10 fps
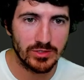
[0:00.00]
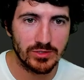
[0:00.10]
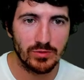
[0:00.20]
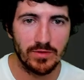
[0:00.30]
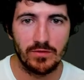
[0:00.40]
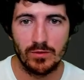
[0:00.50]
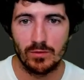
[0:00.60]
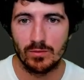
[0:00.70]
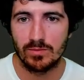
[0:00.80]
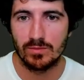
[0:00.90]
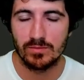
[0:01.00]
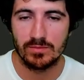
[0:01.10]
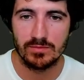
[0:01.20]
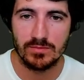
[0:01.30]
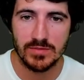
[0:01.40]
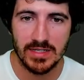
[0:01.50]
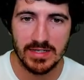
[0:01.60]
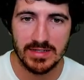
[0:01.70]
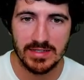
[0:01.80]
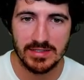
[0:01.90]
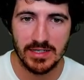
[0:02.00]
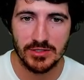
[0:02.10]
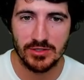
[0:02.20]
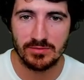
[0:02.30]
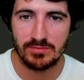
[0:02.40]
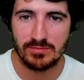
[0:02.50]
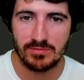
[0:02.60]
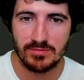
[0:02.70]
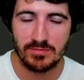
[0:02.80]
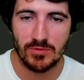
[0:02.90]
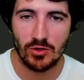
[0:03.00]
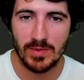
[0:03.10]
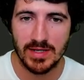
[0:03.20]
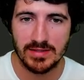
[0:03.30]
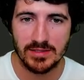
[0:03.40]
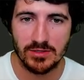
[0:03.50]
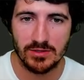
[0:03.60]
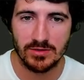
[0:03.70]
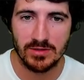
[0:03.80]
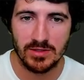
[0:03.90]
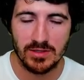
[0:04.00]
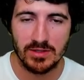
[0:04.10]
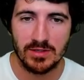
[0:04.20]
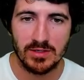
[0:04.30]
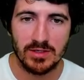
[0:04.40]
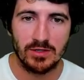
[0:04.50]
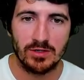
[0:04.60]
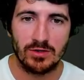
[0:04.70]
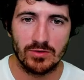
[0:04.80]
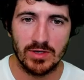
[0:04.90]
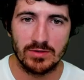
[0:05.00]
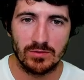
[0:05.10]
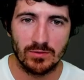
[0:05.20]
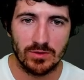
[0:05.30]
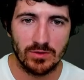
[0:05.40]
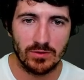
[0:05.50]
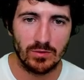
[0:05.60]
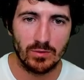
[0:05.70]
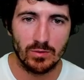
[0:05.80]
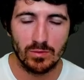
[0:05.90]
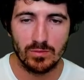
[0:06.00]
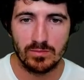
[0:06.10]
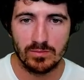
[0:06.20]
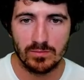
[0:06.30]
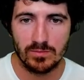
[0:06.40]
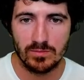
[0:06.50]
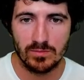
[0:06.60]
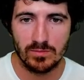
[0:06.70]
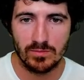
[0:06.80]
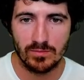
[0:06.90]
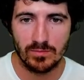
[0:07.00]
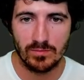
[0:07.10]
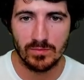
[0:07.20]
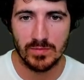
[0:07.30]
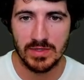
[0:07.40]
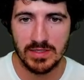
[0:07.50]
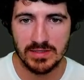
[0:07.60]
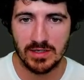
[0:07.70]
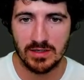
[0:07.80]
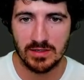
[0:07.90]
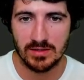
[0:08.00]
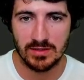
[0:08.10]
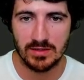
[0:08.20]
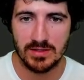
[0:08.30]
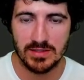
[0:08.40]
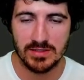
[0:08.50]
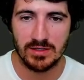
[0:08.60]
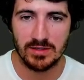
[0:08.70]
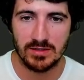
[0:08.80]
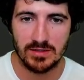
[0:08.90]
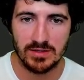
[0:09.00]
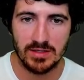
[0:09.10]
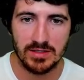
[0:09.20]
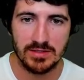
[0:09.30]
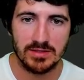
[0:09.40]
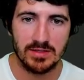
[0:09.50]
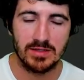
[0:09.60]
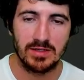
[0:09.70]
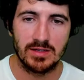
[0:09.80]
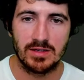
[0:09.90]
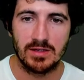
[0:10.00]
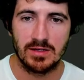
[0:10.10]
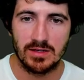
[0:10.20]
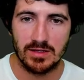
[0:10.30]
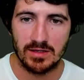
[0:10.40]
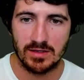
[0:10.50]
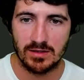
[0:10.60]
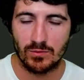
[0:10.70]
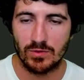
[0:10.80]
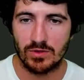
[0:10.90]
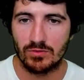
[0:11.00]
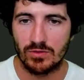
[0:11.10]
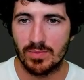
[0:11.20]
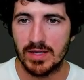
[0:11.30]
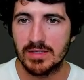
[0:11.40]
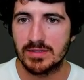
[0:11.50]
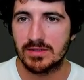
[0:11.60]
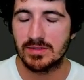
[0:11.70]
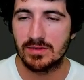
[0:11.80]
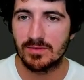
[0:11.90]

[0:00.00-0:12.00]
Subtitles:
just do a few sanitization commands here. All right, so we're going to do this character and this character at least. We're going to replace.